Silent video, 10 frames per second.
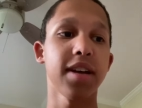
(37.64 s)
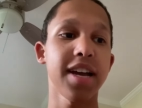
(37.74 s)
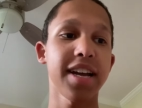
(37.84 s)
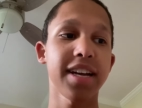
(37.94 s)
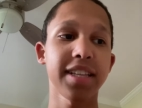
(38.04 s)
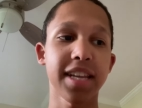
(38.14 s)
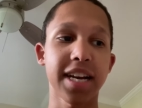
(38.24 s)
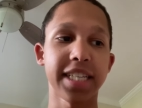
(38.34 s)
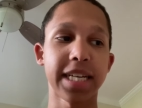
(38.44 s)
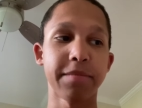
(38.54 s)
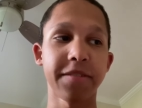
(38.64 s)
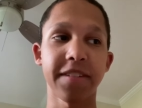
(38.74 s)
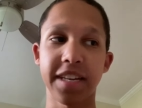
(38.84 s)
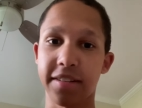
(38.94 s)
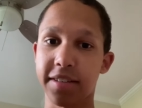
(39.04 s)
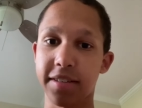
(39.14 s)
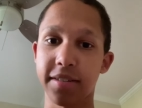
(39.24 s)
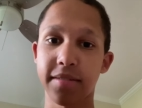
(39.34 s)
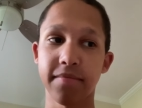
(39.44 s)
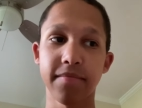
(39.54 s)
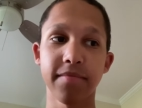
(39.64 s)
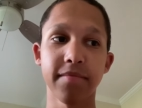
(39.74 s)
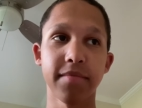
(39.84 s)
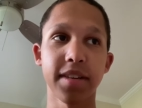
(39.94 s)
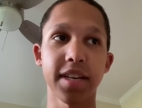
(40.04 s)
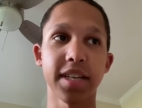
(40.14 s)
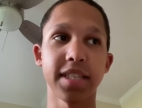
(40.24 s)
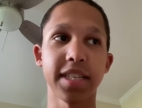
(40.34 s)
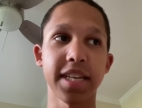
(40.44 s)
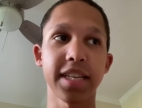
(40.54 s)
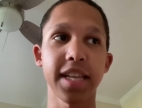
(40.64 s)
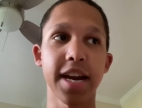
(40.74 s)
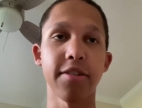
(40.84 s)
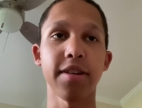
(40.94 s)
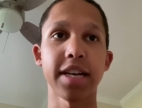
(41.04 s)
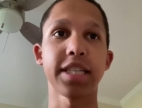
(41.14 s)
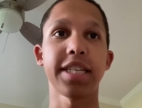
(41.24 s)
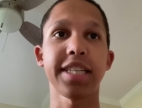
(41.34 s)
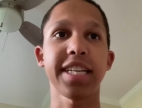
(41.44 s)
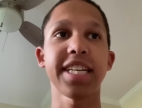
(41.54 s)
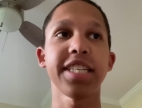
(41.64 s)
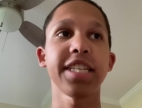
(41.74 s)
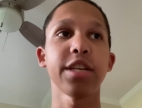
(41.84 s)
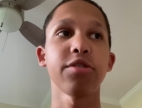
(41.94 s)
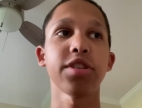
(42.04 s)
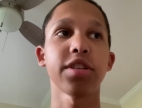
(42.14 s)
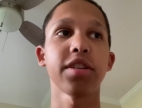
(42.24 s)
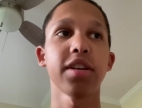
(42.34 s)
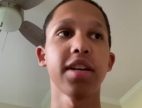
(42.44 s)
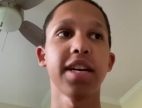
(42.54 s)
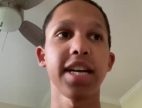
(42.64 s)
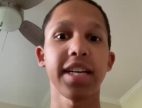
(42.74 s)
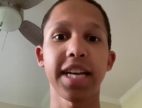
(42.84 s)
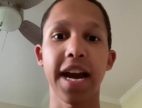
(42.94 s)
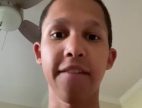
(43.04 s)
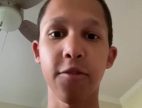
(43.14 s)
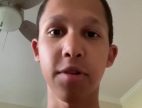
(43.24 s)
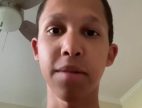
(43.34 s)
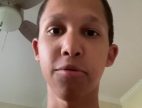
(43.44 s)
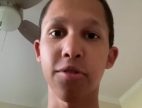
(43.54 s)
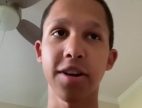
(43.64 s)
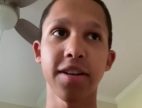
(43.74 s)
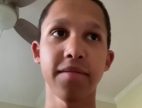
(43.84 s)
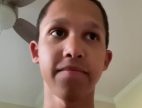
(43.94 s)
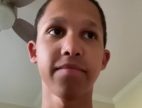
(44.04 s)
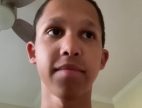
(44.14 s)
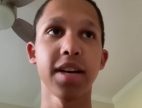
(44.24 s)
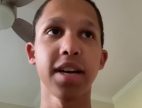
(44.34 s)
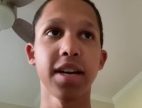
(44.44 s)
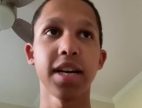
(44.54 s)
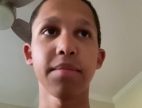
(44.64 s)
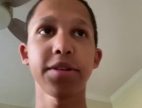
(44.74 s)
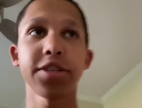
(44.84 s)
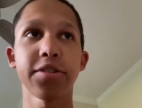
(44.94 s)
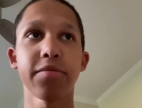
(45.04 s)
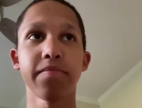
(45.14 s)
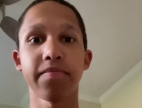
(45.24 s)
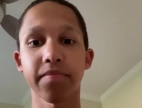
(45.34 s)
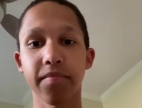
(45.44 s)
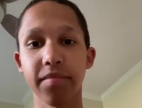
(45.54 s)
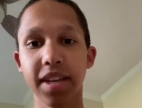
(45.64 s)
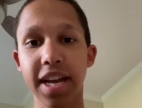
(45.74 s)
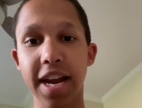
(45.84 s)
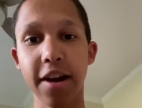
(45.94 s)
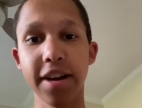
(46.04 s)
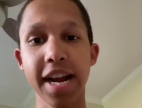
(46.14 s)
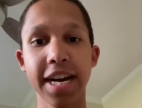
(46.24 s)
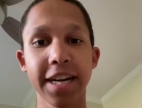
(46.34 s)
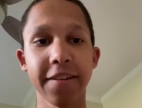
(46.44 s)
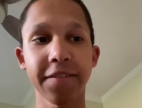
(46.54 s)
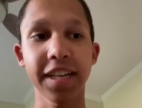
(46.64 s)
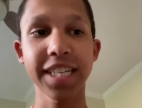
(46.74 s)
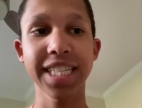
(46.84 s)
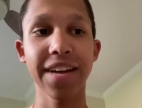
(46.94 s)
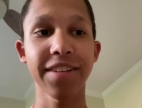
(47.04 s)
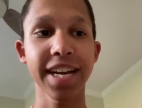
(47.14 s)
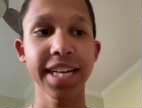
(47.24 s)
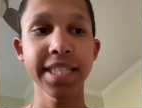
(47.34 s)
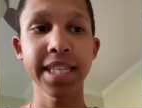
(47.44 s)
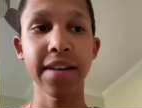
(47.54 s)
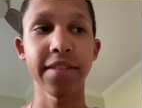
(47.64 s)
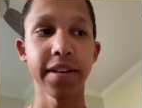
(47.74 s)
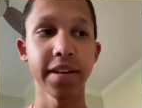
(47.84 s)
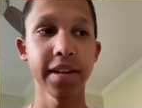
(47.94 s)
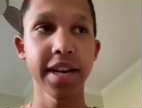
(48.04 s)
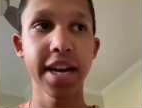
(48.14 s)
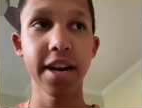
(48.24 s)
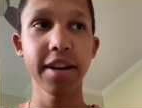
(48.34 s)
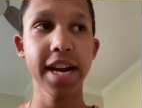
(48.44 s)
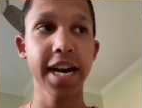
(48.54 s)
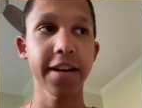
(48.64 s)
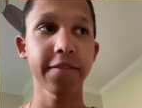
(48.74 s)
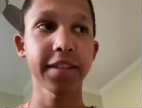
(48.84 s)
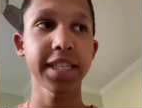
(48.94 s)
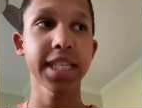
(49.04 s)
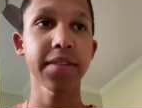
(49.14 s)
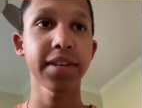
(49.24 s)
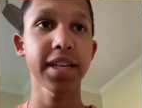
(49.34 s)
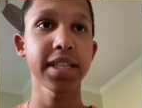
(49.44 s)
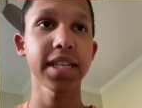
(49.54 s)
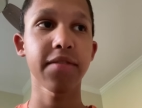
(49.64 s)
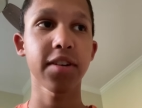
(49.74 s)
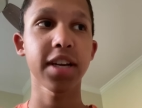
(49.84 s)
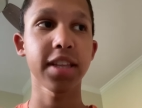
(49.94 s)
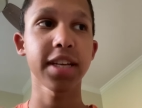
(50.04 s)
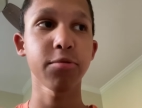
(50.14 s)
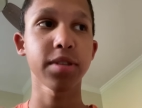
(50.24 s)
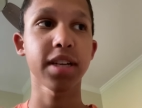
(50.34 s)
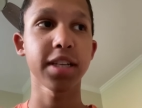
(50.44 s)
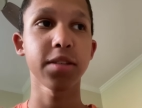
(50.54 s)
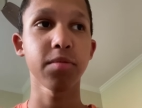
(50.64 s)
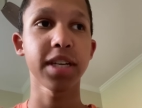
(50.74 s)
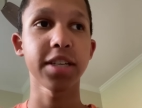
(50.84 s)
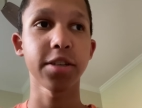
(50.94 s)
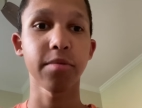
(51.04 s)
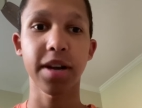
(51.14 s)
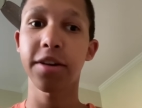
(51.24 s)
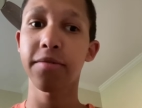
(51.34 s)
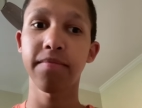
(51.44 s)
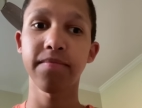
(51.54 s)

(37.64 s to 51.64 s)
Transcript: and that attempt failed, because it later crashed into the Indian Ocean, killing everyone aboard. Number two, Air Canada Flight 797. Air Canada Flight 797, I think, was on its way to Toronto